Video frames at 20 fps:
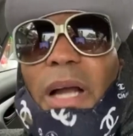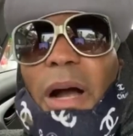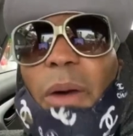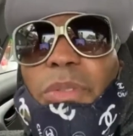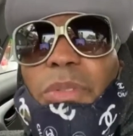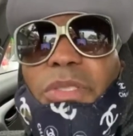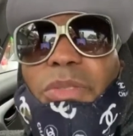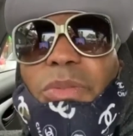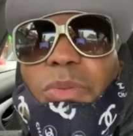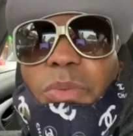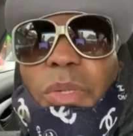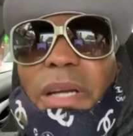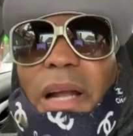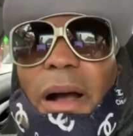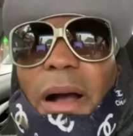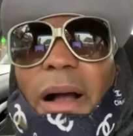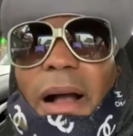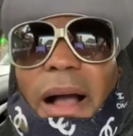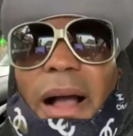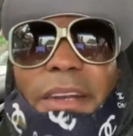I was when
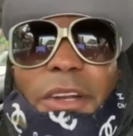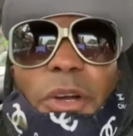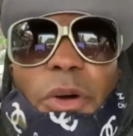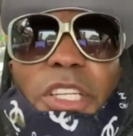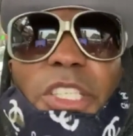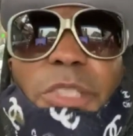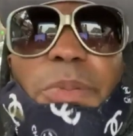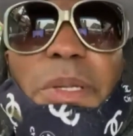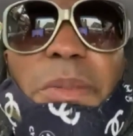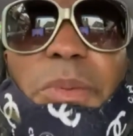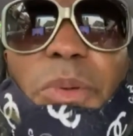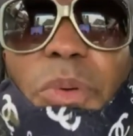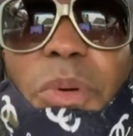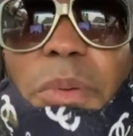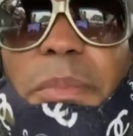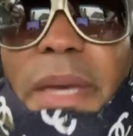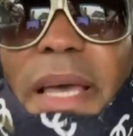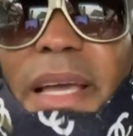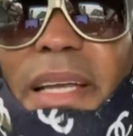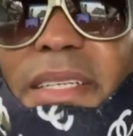I I know these people
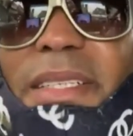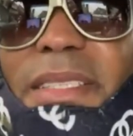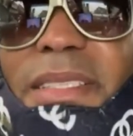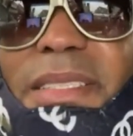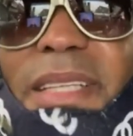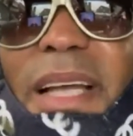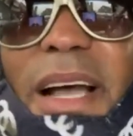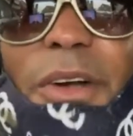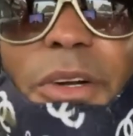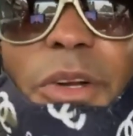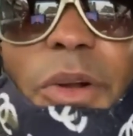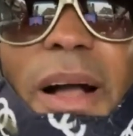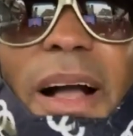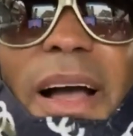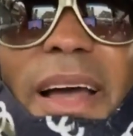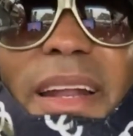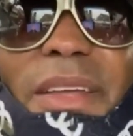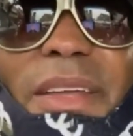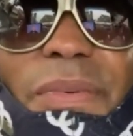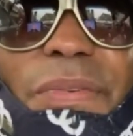with majors, I don't know
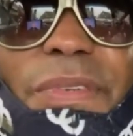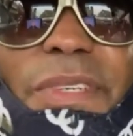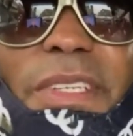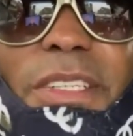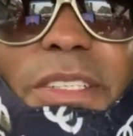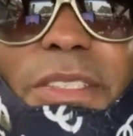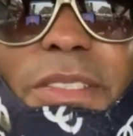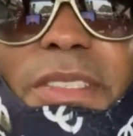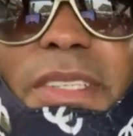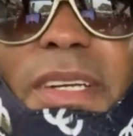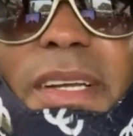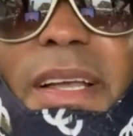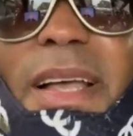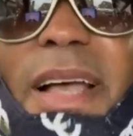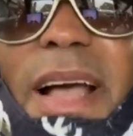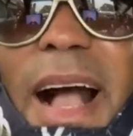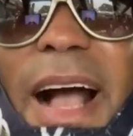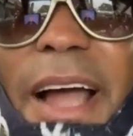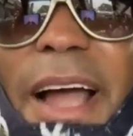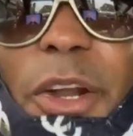how they feel.
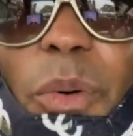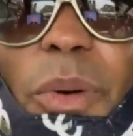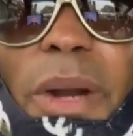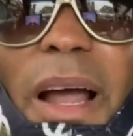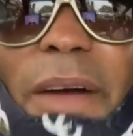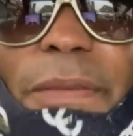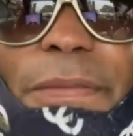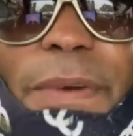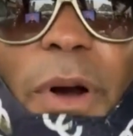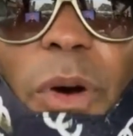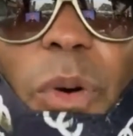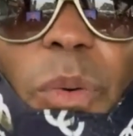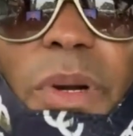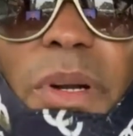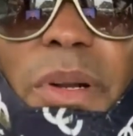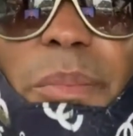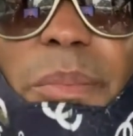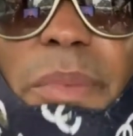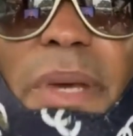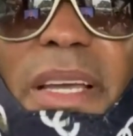I know when I felt
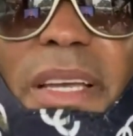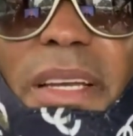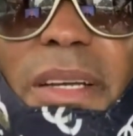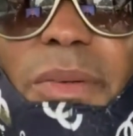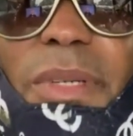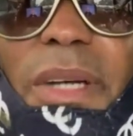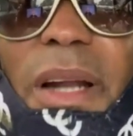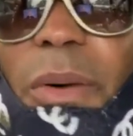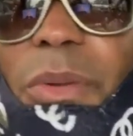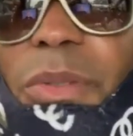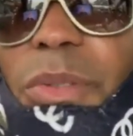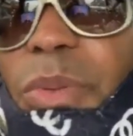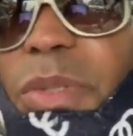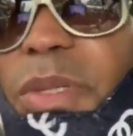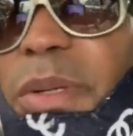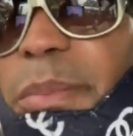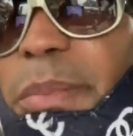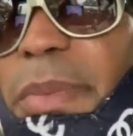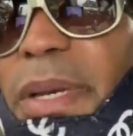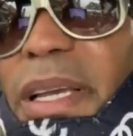with a mate when I was
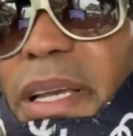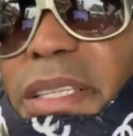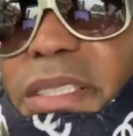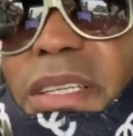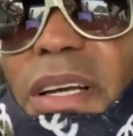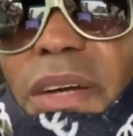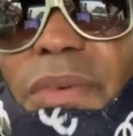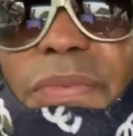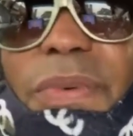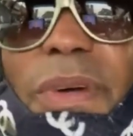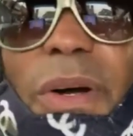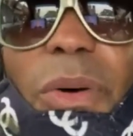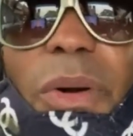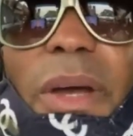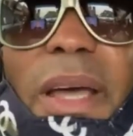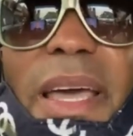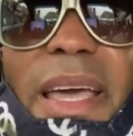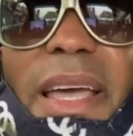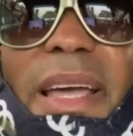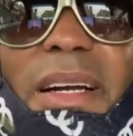with a major, I
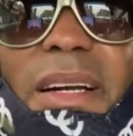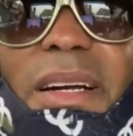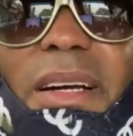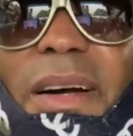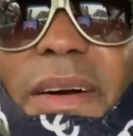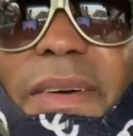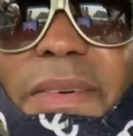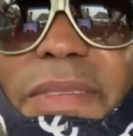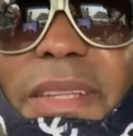felt handcuffed.